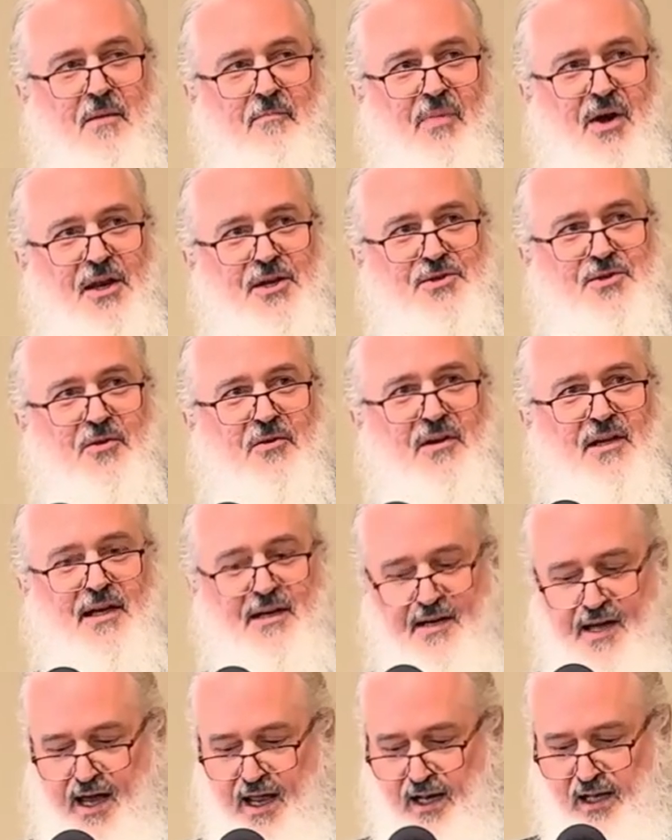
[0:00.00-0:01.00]
but it's
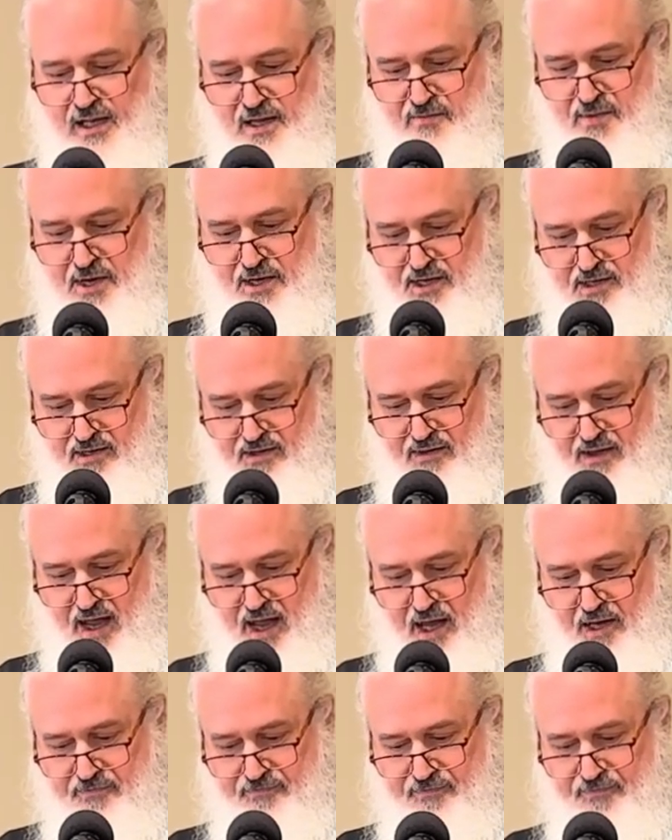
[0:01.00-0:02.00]
certainly not limited to
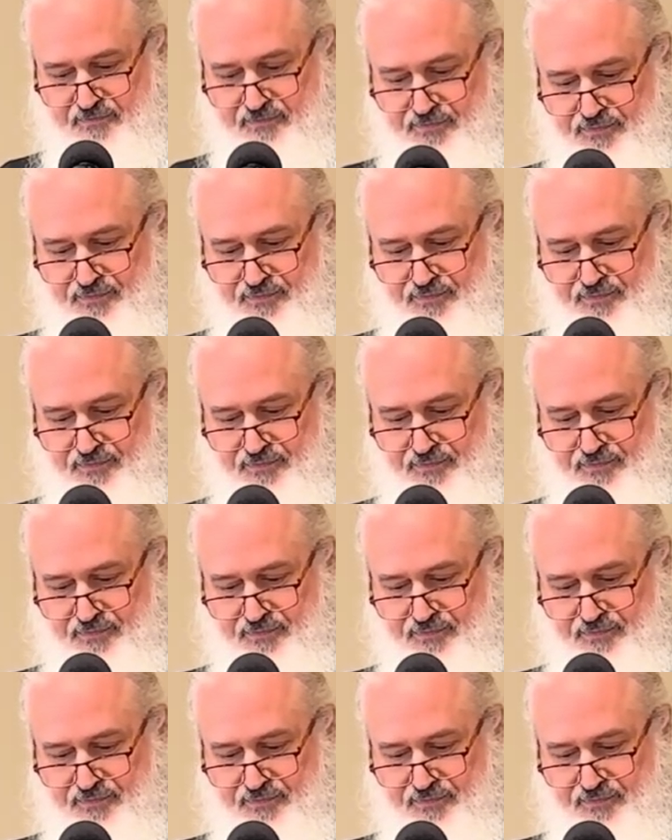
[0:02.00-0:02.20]
that.